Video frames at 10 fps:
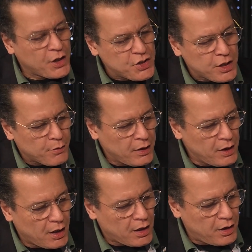considering
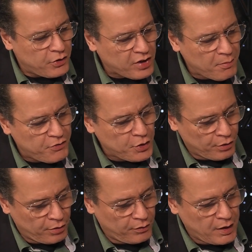some of
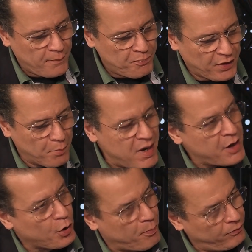your
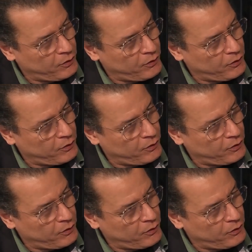maker